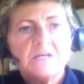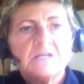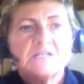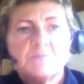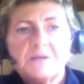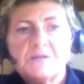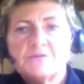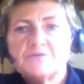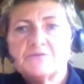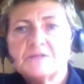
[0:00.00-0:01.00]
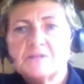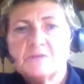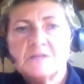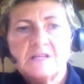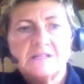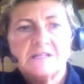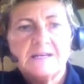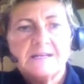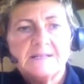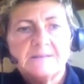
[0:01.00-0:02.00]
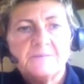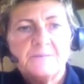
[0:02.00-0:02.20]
spleen 3 with lung 9,